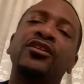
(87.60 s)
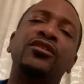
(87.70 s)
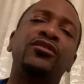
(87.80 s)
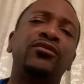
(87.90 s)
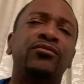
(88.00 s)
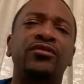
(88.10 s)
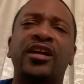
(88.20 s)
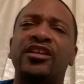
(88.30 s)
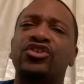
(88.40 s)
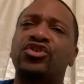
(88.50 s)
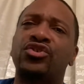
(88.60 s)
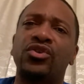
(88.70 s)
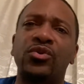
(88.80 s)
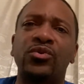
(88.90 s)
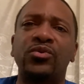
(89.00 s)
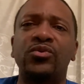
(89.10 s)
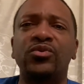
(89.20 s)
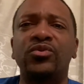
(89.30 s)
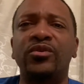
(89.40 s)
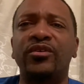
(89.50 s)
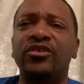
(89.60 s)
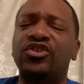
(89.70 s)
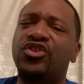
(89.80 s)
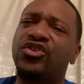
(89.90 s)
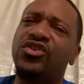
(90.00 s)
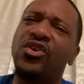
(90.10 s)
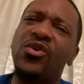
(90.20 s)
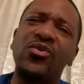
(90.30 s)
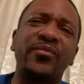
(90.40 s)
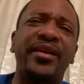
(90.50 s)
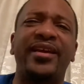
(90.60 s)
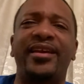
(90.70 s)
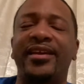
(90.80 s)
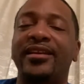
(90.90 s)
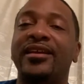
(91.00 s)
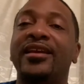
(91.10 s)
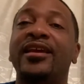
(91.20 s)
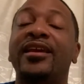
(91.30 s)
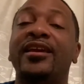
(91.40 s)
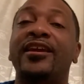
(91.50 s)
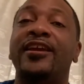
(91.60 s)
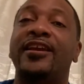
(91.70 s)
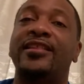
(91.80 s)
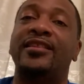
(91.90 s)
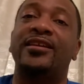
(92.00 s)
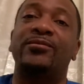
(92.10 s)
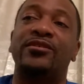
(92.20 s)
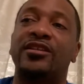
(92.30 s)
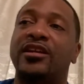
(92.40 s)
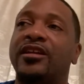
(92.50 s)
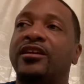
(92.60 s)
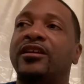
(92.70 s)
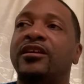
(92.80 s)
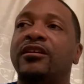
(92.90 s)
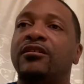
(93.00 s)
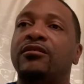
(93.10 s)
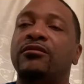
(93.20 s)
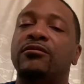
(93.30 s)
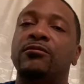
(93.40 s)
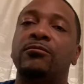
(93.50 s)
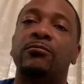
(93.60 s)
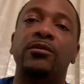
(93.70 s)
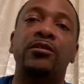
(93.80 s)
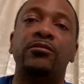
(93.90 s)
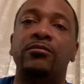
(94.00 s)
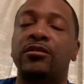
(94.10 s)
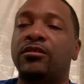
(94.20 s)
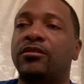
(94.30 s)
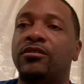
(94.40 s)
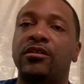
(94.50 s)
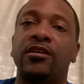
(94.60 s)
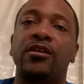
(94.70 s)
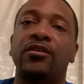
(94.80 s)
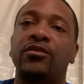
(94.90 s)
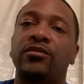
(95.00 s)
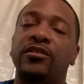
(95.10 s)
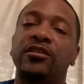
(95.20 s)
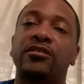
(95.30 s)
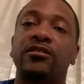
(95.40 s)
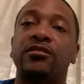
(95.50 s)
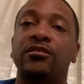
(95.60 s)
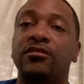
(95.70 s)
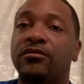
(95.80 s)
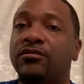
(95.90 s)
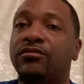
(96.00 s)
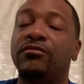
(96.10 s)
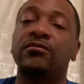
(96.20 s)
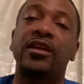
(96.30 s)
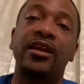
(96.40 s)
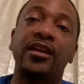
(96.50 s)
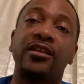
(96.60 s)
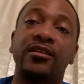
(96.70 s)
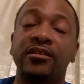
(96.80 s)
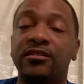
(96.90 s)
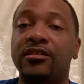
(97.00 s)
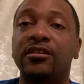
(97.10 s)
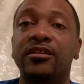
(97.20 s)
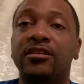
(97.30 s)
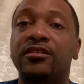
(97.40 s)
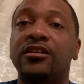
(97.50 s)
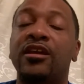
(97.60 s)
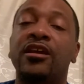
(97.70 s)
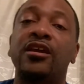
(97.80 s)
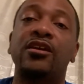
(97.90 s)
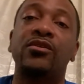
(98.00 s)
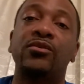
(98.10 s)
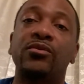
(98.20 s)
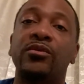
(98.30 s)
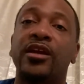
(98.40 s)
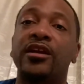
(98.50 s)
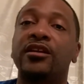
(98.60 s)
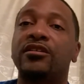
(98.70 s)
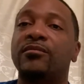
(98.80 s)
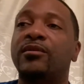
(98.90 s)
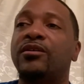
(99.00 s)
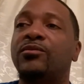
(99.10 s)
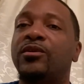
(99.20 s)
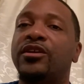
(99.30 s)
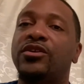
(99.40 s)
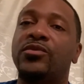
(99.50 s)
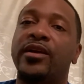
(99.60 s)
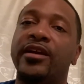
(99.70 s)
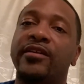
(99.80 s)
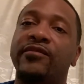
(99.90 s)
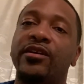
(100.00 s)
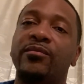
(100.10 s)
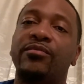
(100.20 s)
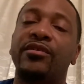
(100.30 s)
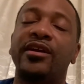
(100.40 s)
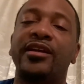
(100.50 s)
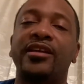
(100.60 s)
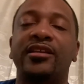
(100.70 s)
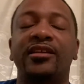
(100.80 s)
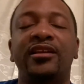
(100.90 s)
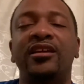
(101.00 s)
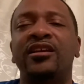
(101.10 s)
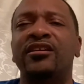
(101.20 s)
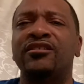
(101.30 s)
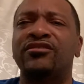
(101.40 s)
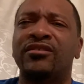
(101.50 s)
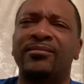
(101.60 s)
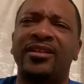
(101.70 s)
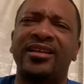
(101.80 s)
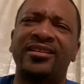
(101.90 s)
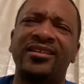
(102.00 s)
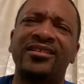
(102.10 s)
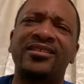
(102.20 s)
Dudes got so mad. And they was like, well, this is a 2K, this and this. Who cares about what you have? You're bragging. Something like this.